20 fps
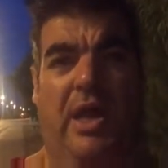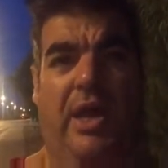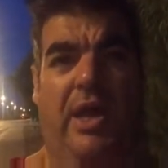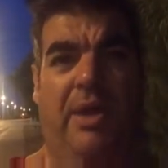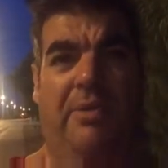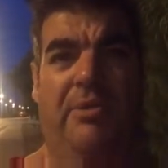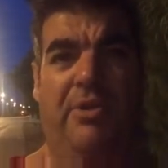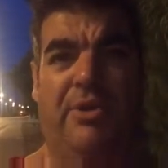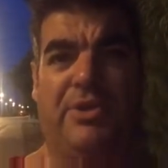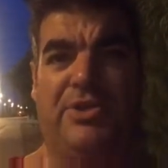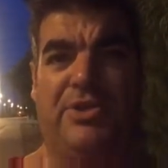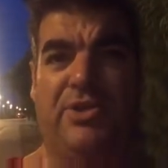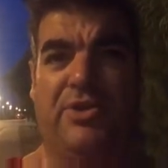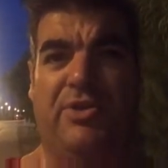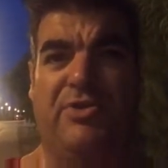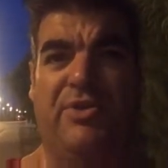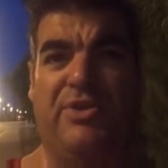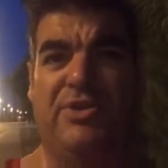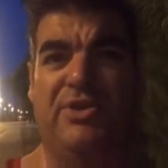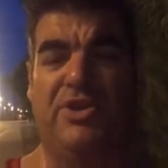I'm not sure
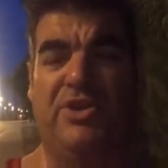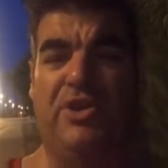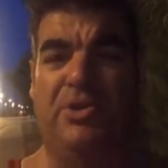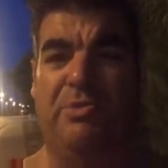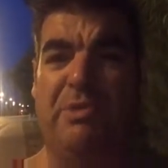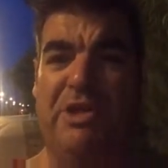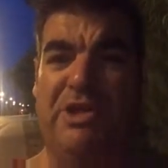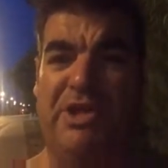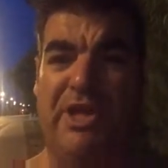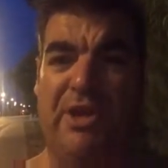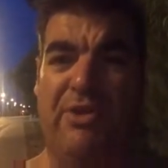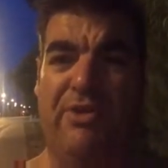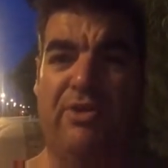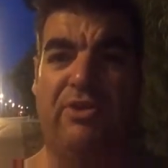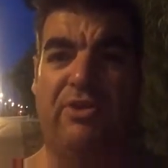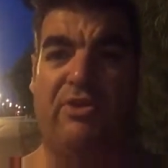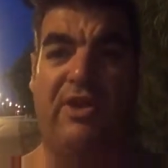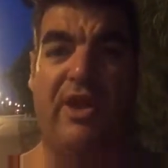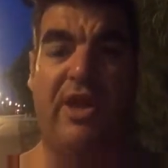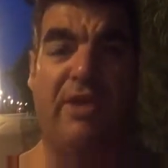if there's too much else
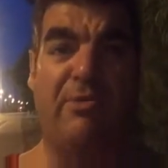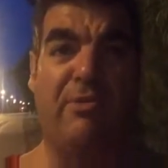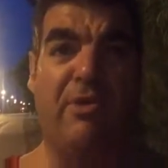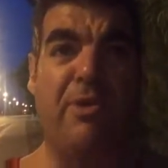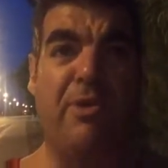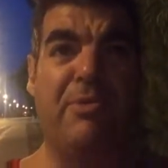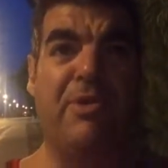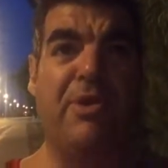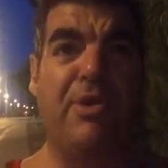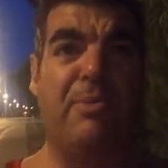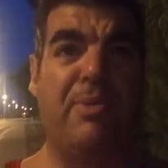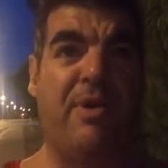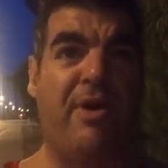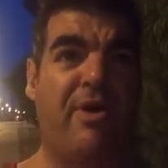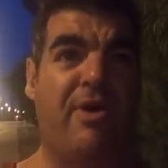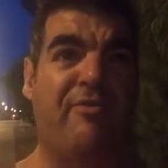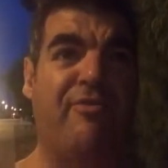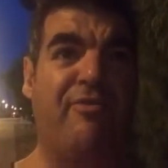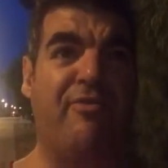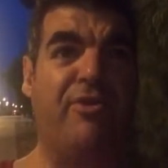to say at the moment,
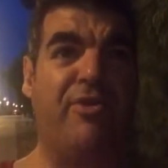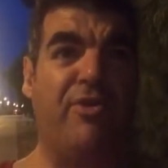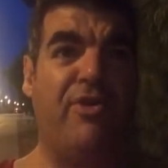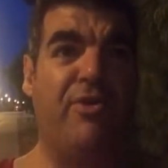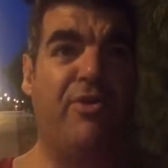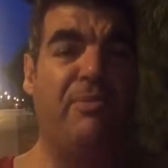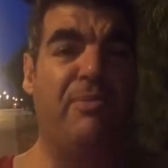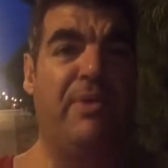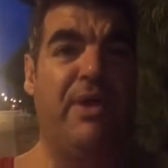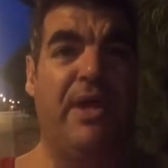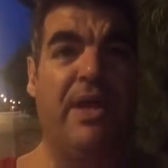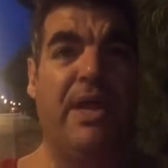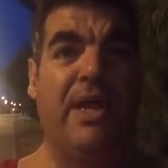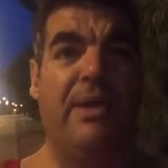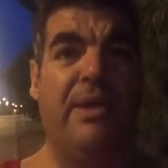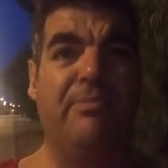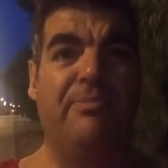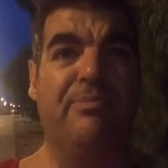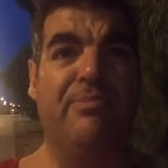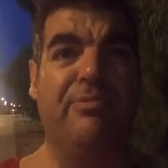apart from
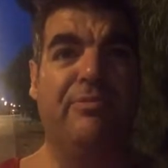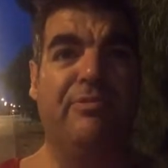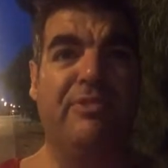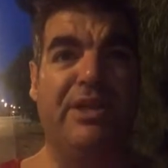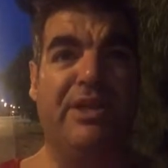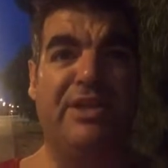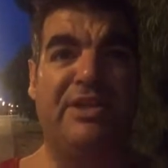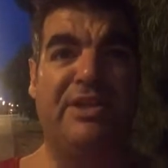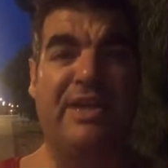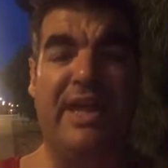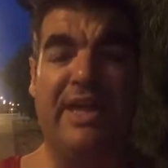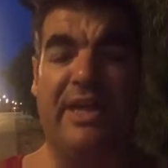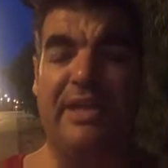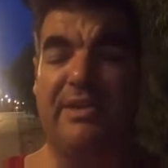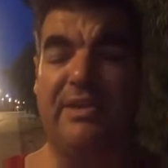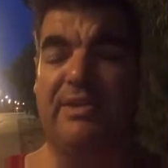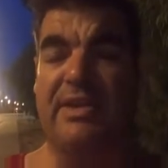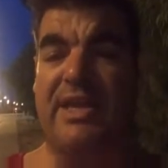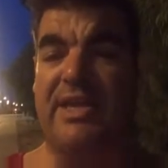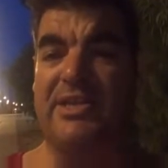really
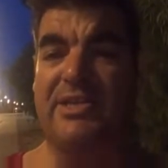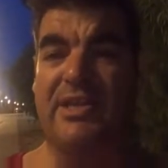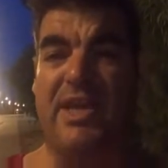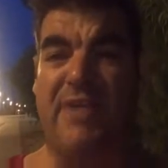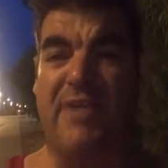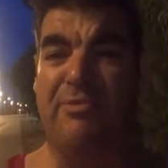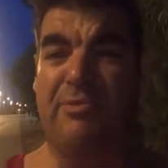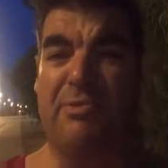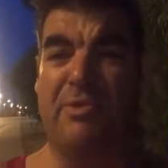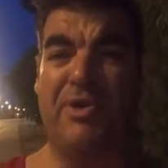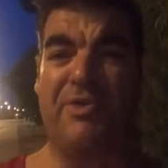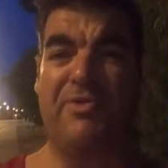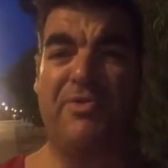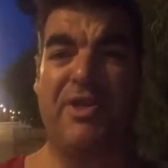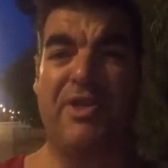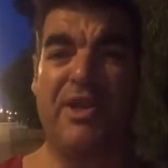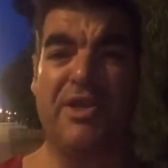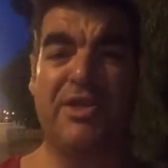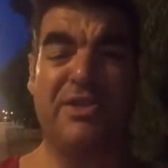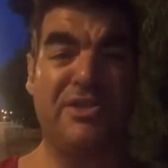thanks to everybody for
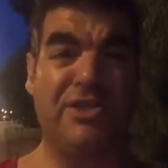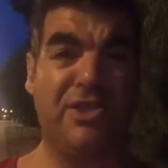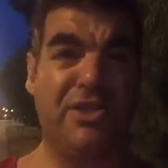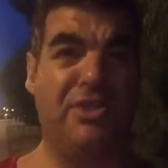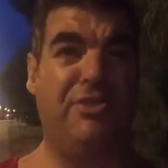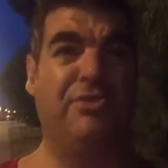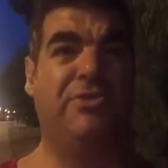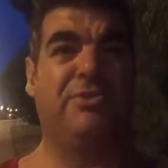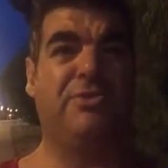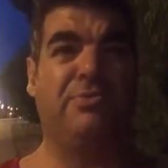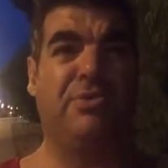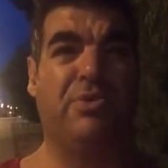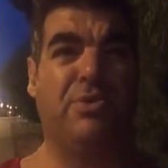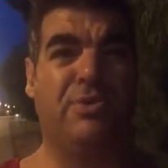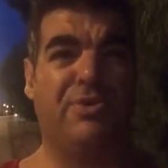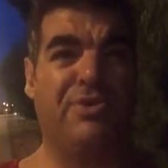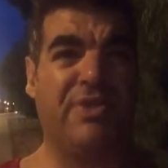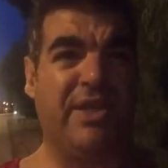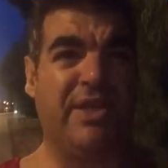their continued support.